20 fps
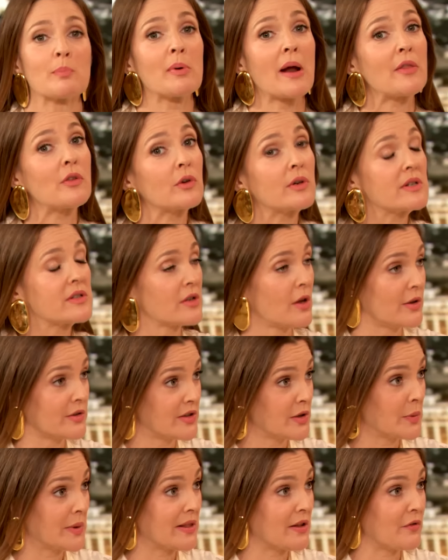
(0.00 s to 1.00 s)
brother is
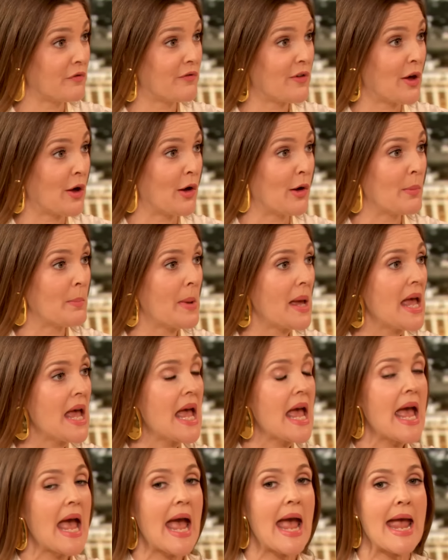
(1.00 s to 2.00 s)
also in the film.
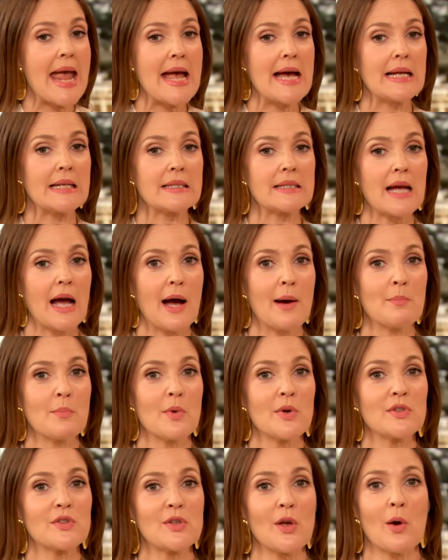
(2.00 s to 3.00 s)
Yes. And
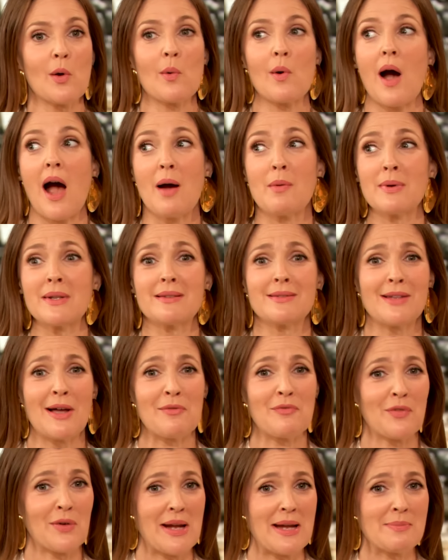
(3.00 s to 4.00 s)
um, so I would
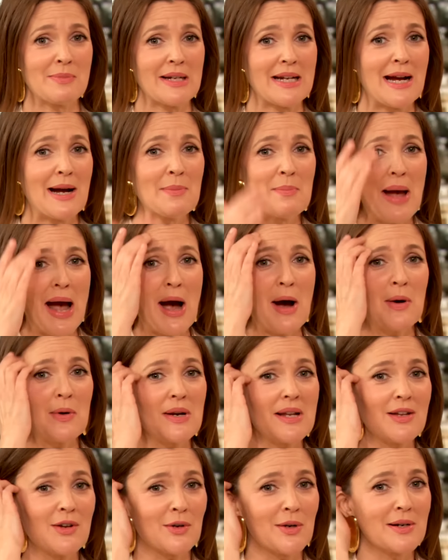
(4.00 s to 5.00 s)
love for him to come
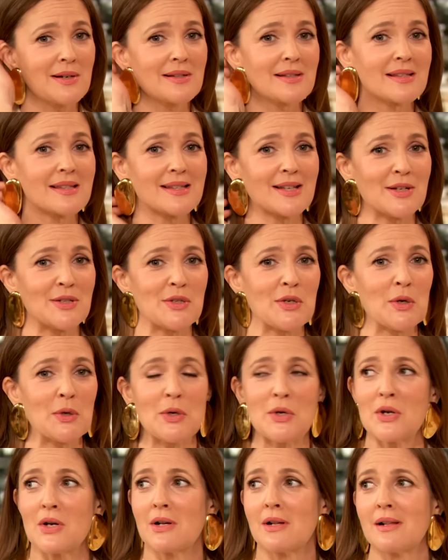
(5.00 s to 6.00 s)
out, your
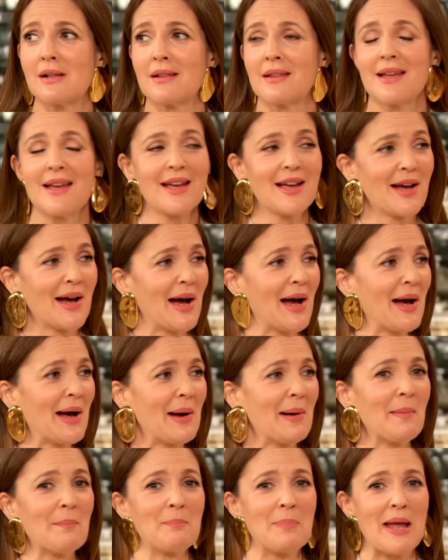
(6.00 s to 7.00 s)
saturnal
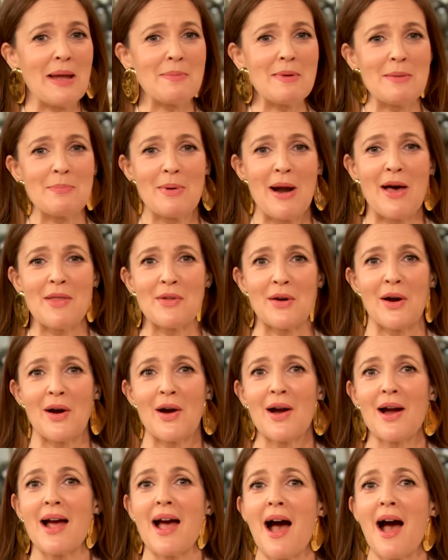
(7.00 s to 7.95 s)
uh, baby brother.